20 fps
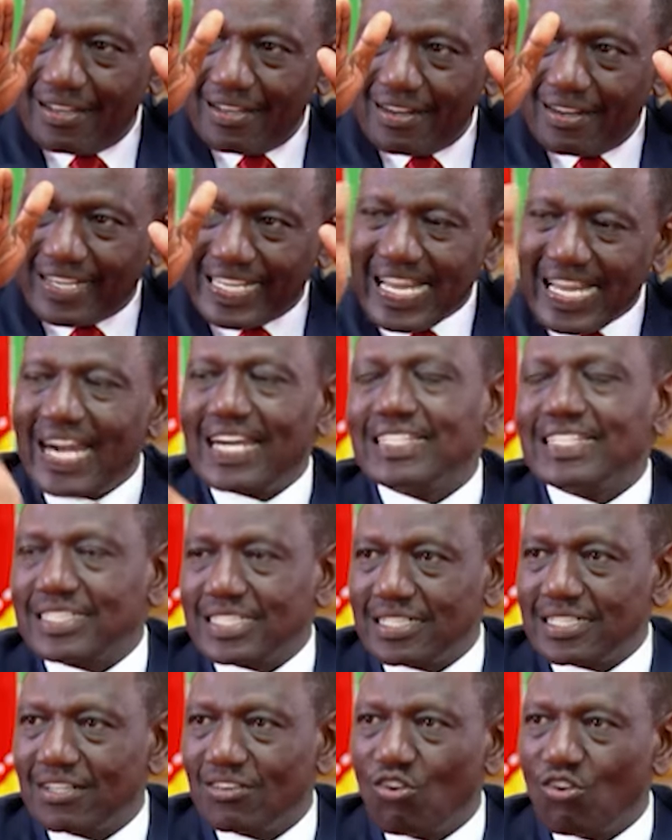
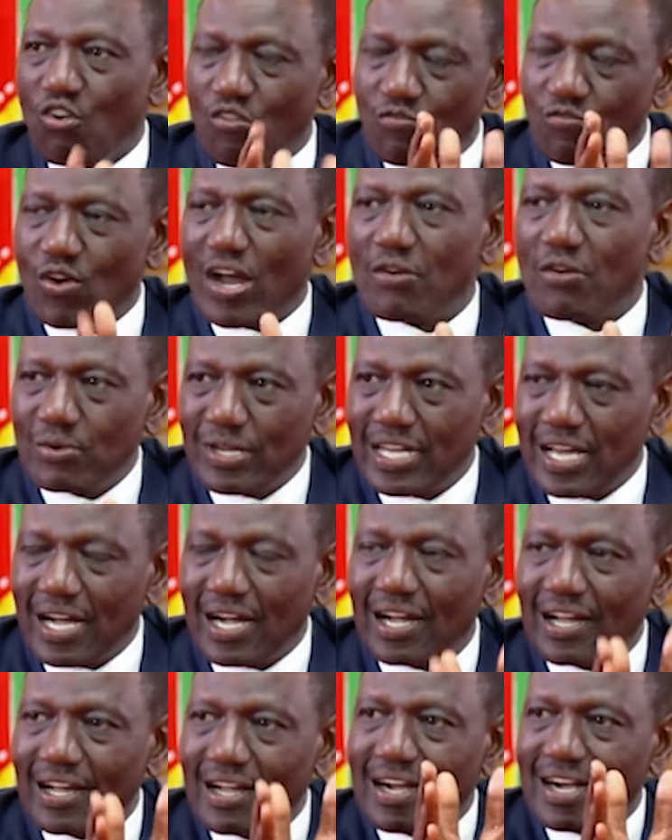reality of where we
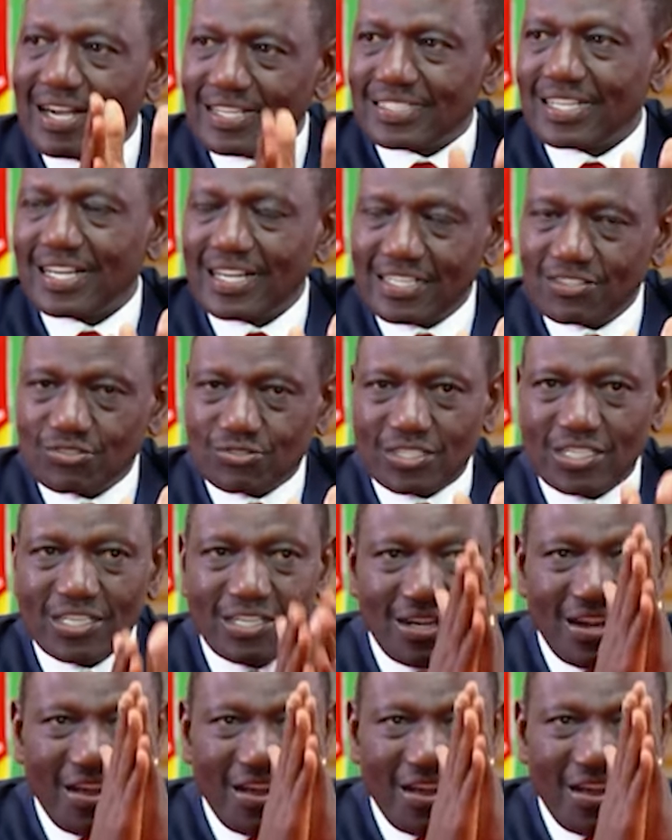are as a country.